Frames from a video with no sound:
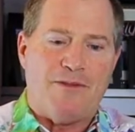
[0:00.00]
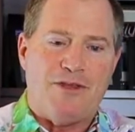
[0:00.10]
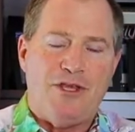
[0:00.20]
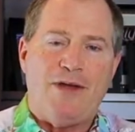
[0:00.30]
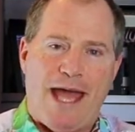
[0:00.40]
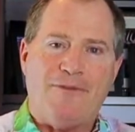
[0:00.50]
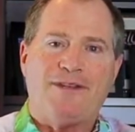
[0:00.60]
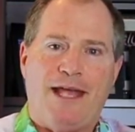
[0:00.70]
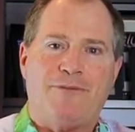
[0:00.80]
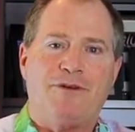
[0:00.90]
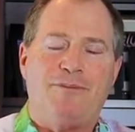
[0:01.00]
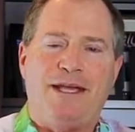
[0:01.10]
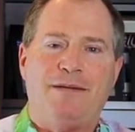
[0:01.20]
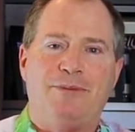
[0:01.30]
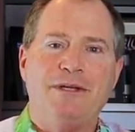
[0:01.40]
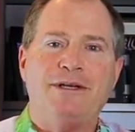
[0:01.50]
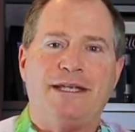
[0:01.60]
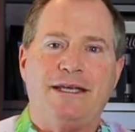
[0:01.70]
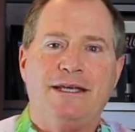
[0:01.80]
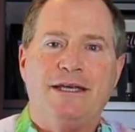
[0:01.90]
You have to have
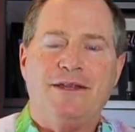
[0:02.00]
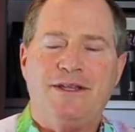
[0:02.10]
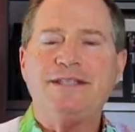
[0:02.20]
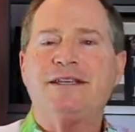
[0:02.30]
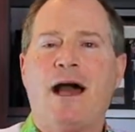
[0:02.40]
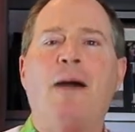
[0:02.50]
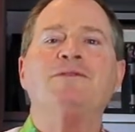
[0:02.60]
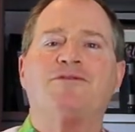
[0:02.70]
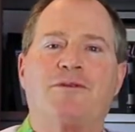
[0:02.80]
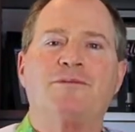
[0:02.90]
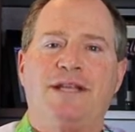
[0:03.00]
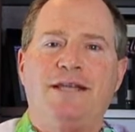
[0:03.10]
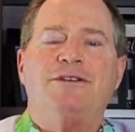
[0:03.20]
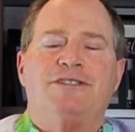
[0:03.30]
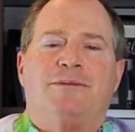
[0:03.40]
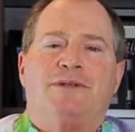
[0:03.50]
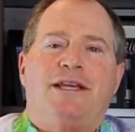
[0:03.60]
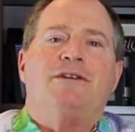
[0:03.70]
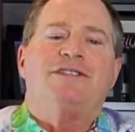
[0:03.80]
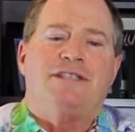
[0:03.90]
repeatability. This comes from leadership.
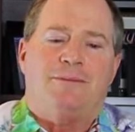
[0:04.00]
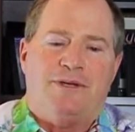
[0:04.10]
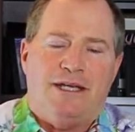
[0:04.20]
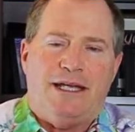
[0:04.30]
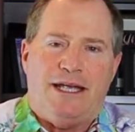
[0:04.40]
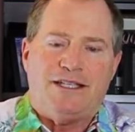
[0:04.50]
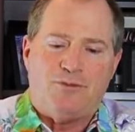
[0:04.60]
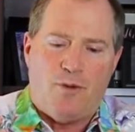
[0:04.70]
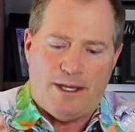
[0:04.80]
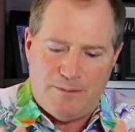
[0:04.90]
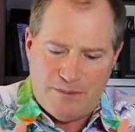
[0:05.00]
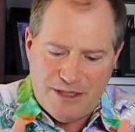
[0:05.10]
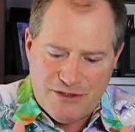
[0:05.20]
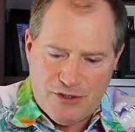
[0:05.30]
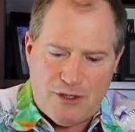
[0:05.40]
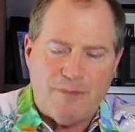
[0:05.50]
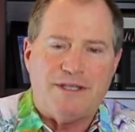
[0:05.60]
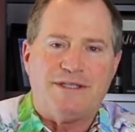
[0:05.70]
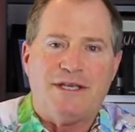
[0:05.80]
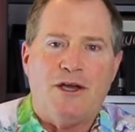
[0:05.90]
Leadership is what
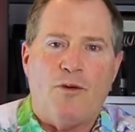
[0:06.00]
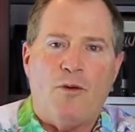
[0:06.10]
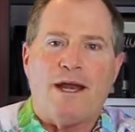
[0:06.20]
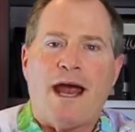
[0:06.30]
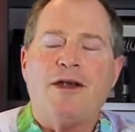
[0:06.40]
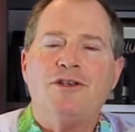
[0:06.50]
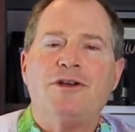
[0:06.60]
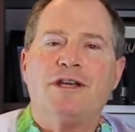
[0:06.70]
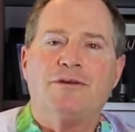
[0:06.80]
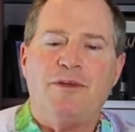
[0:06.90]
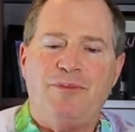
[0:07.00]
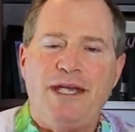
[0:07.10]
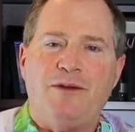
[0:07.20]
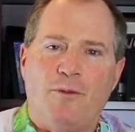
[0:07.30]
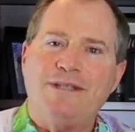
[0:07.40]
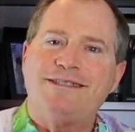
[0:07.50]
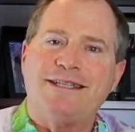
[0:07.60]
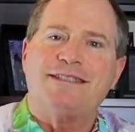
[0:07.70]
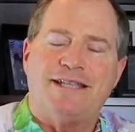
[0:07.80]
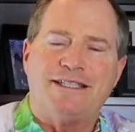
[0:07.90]
determines what are you going to repeat. What
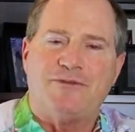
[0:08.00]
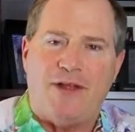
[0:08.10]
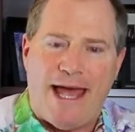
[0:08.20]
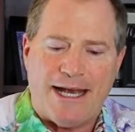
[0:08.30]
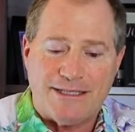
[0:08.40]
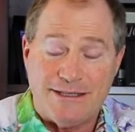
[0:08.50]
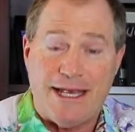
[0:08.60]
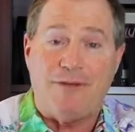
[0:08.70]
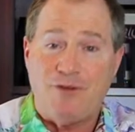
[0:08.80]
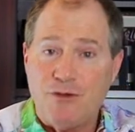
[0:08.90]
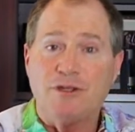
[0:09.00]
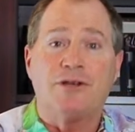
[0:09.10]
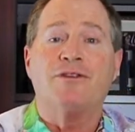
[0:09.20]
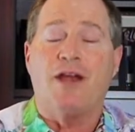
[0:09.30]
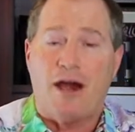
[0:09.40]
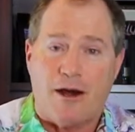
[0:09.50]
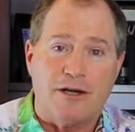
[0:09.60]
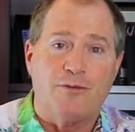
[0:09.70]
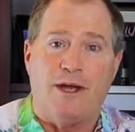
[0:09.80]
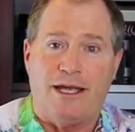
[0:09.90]
successful actions have you learned the
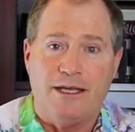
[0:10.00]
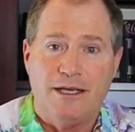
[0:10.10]
hard way